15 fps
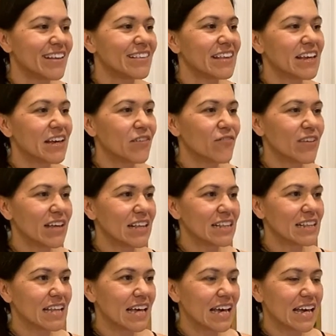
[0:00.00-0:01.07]
Think of
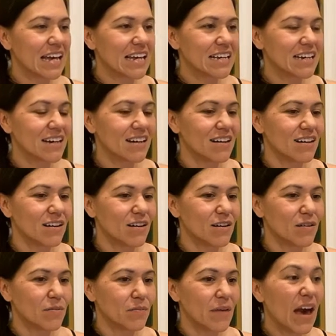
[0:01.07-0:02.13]
it like
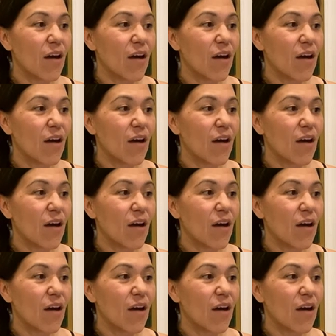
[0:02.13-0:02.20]
um,